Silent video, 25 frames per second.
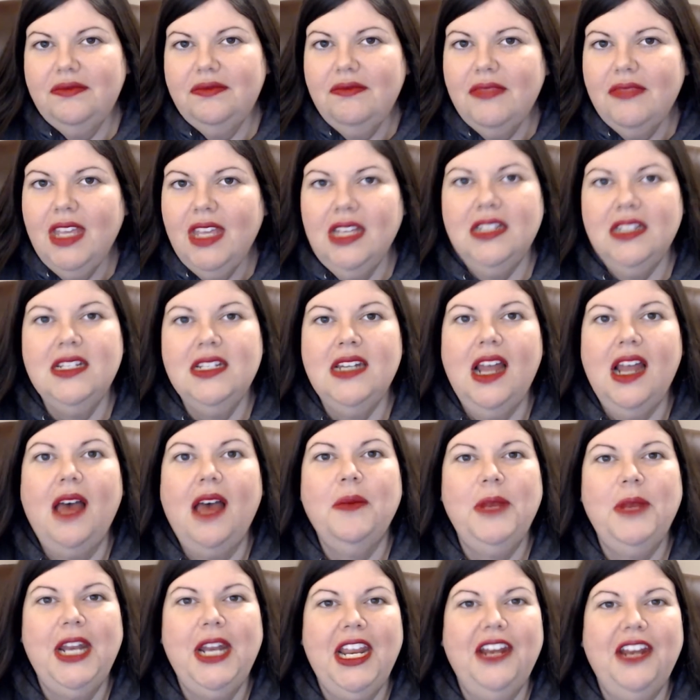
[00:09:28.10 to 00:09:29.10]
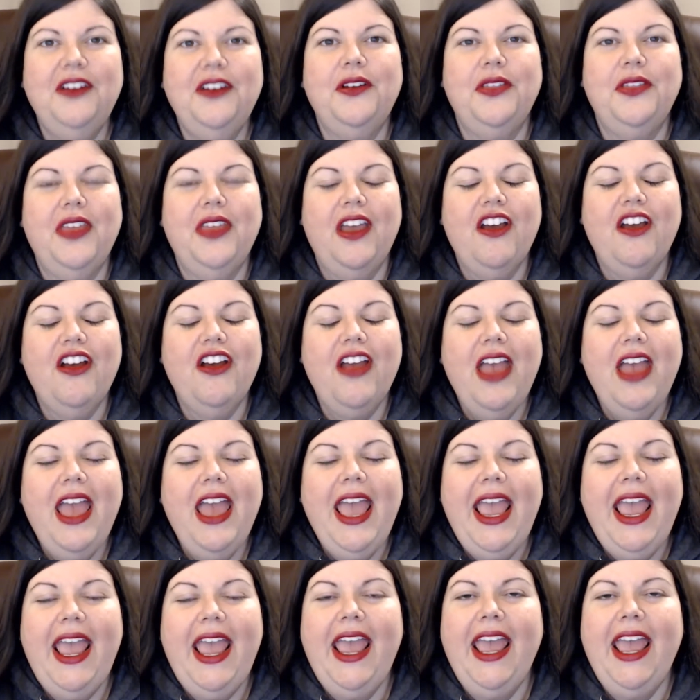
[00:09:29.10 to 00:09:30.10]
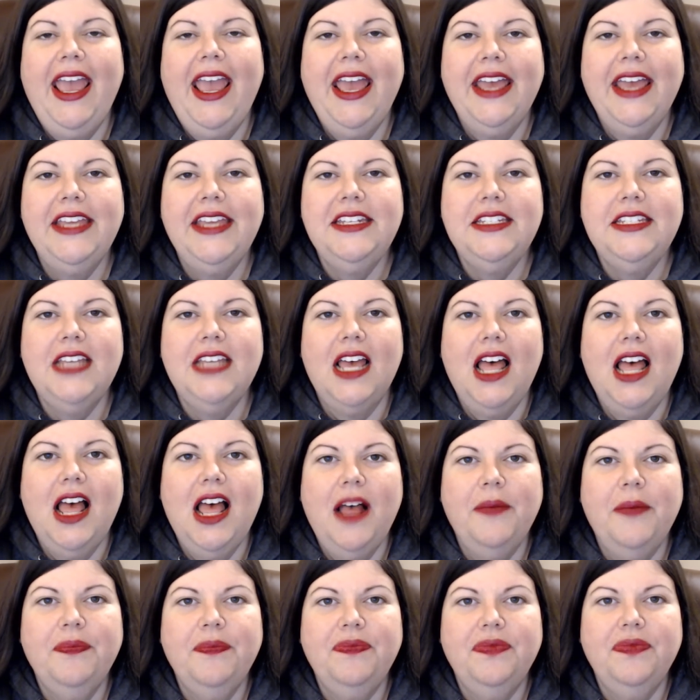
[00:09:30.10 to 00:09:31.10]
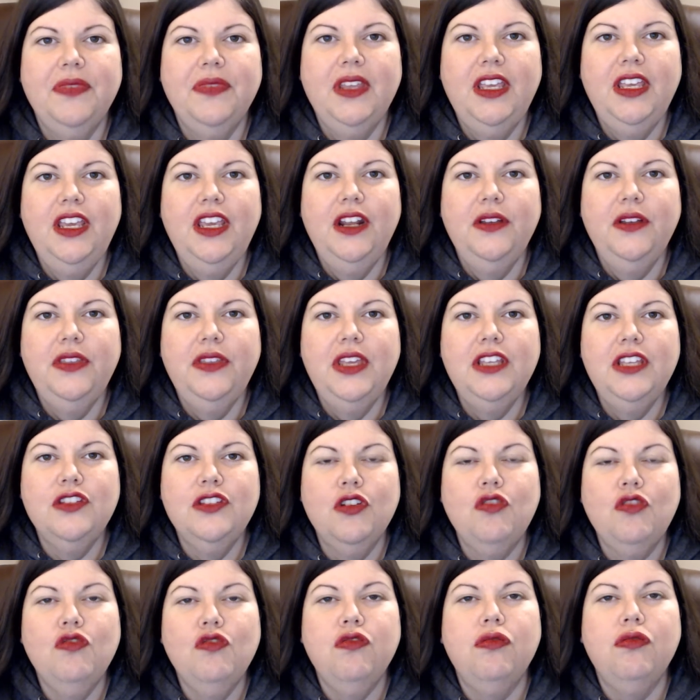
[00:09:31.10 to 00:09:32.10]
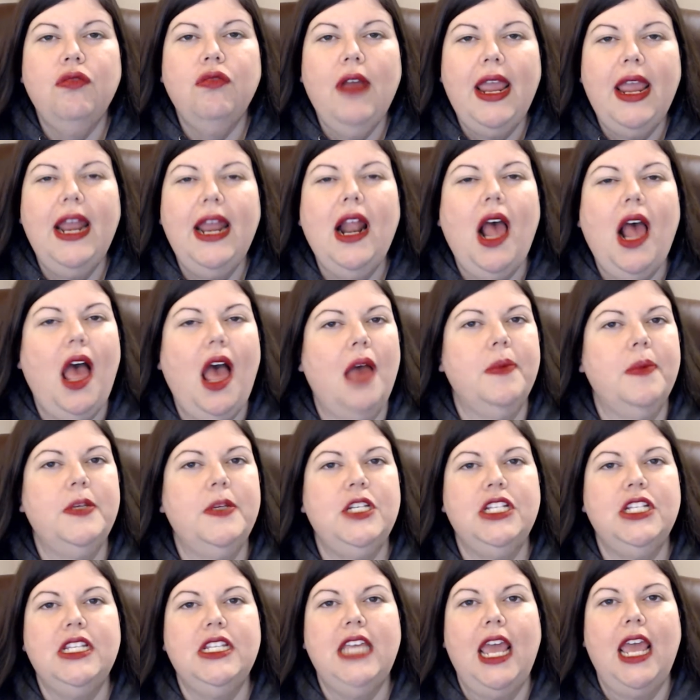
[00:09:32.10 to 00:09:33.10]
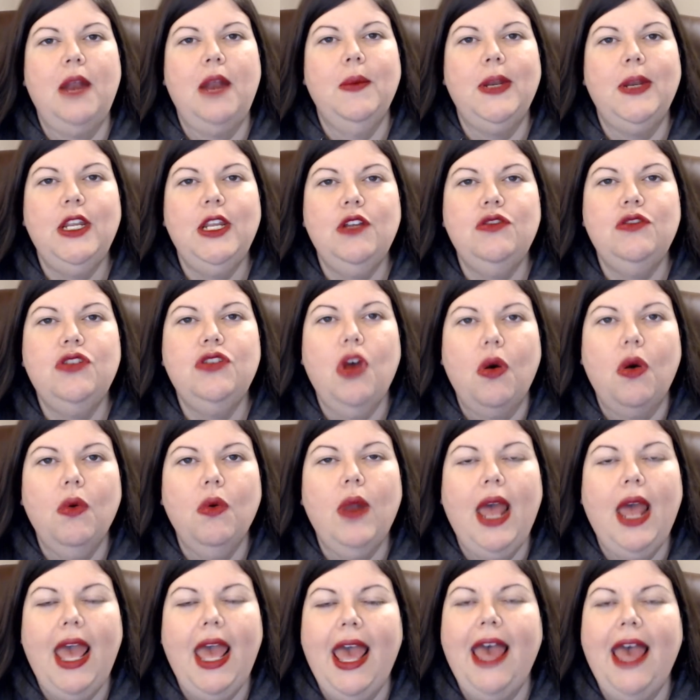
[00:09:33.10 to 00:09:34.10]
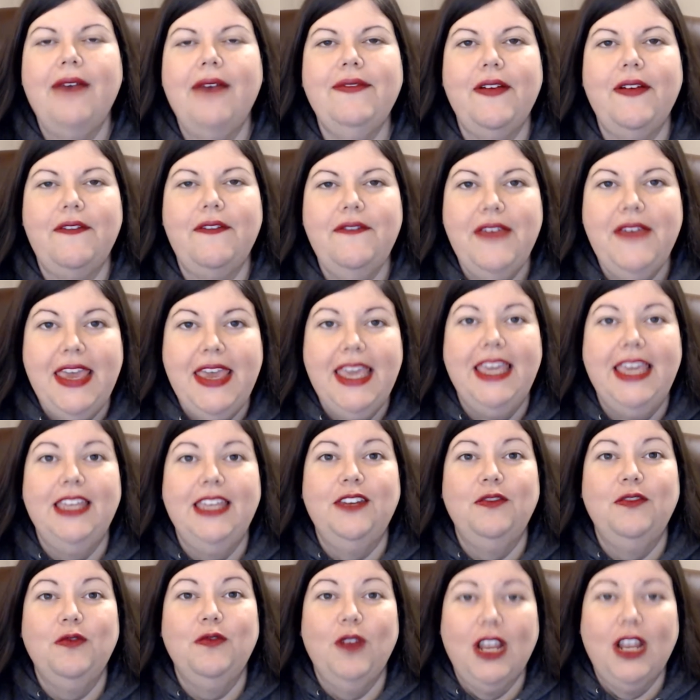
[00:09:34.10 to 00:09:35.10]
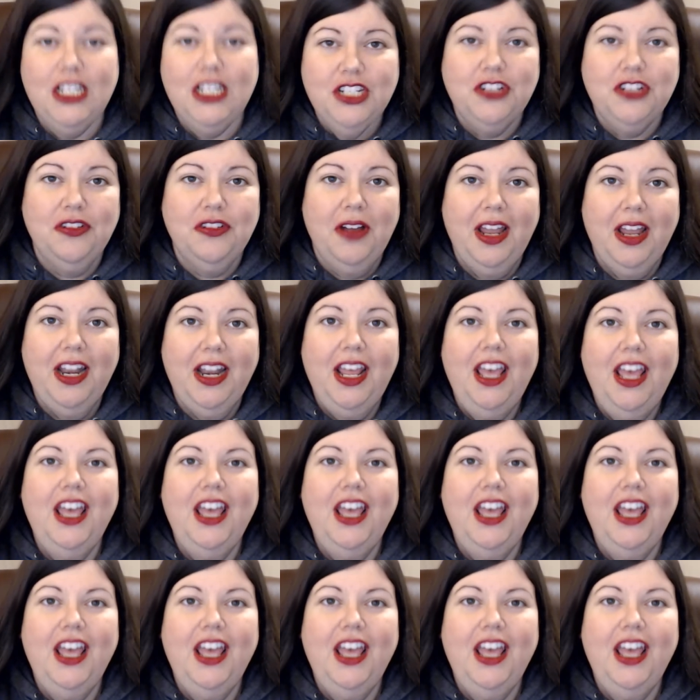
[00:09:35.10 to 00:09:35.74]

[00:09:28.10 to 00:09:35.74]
denominator there, and you know, these are great options again when you don't have a vegan restaurant.